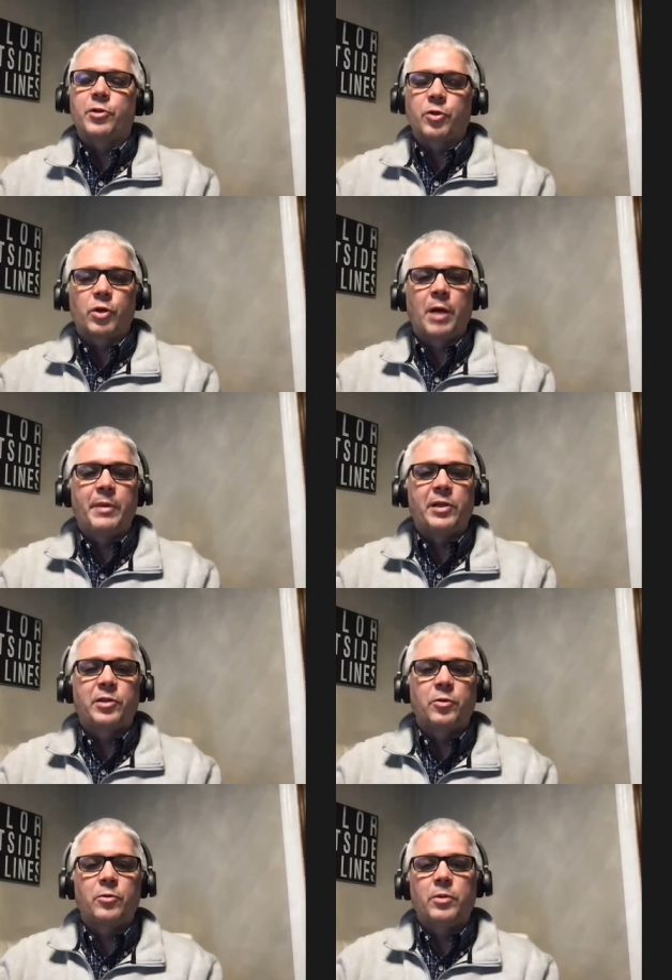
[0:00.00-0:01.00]
So coming
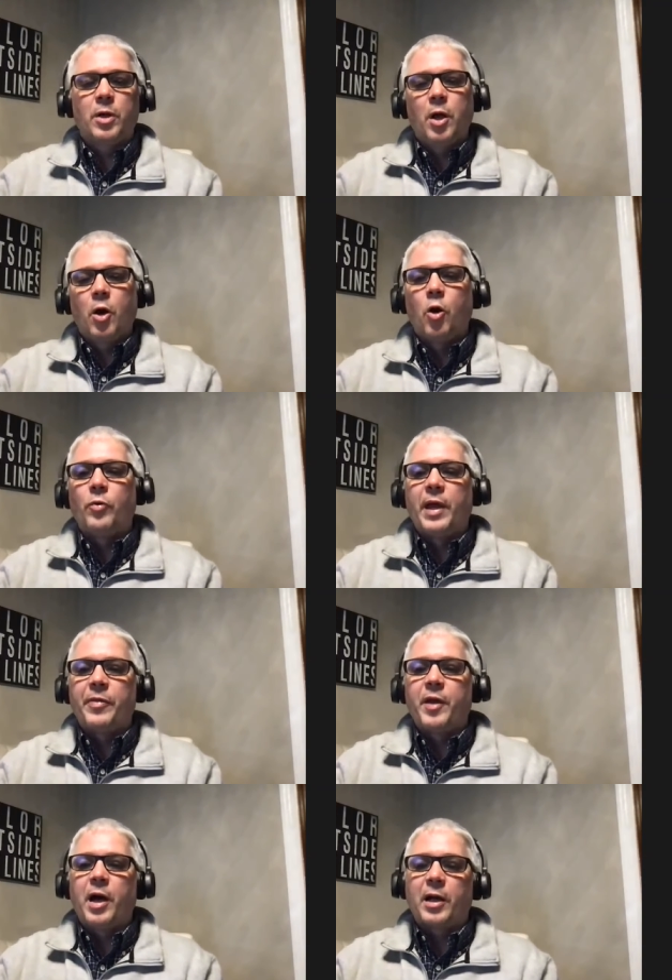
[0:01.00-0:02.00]
soon, hold
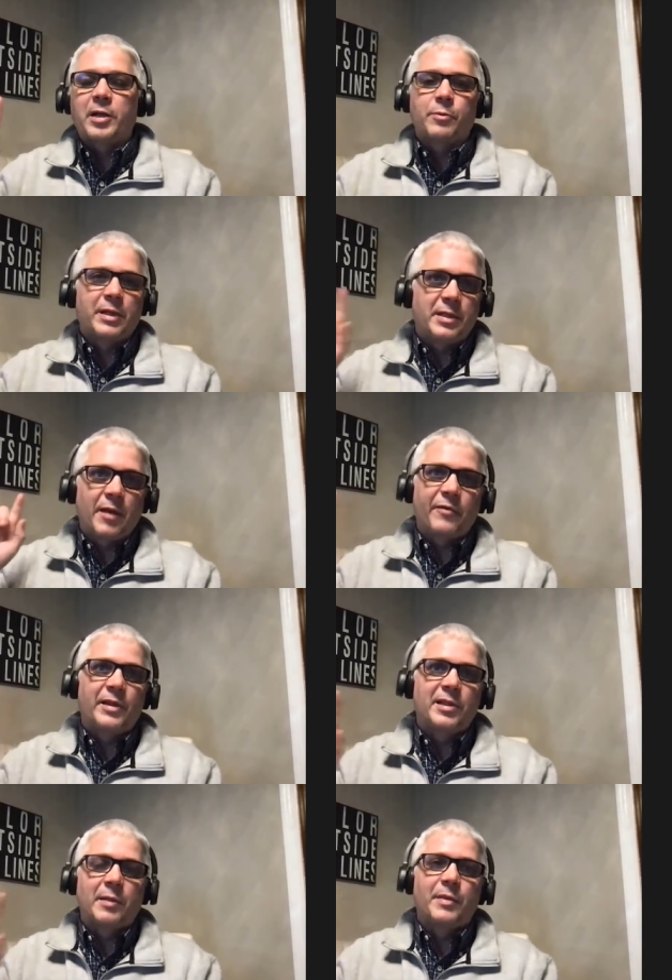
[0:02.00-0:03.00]
that thought because we
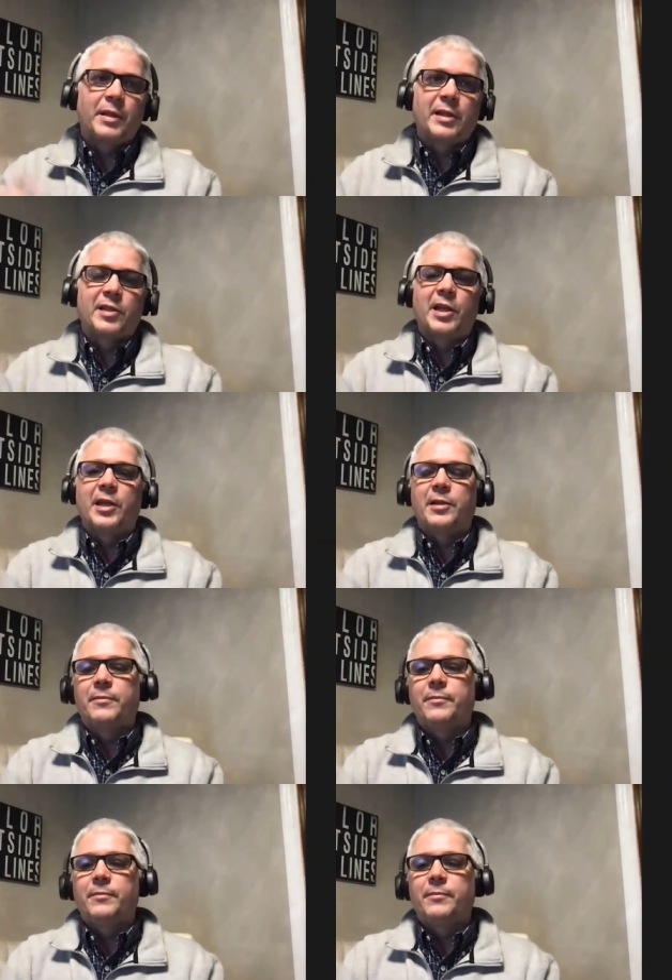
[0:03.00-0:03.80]
definitely something that's needed.